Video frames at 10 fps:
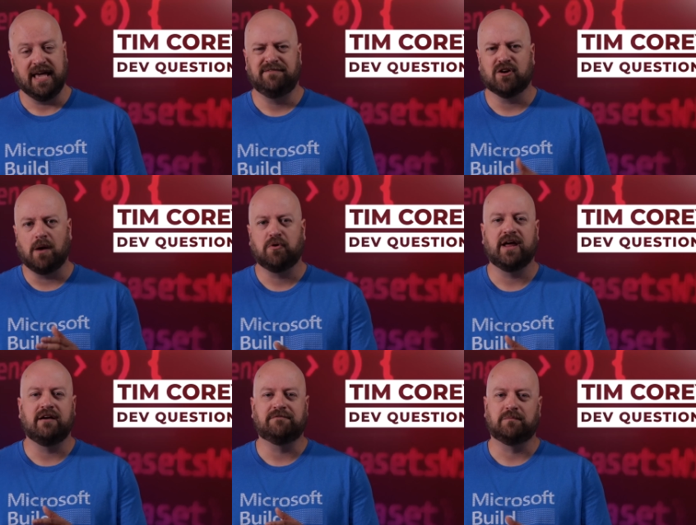If you're
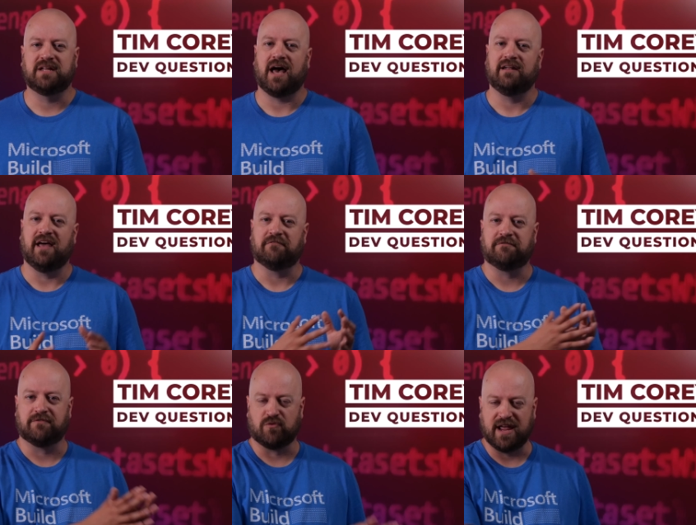upgrading from
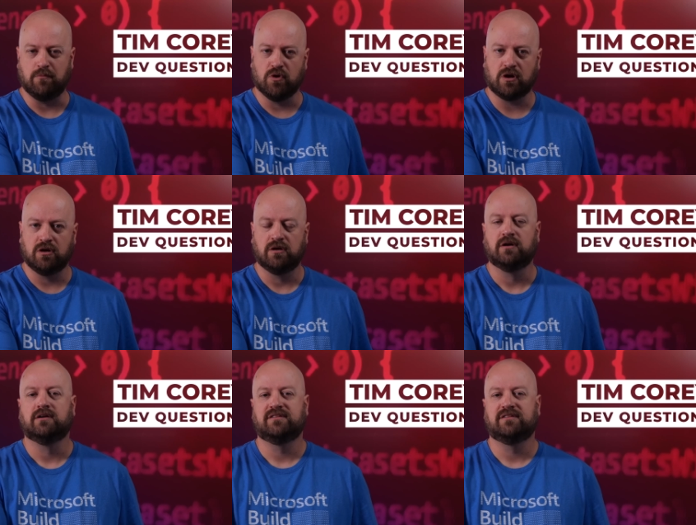.NET Framework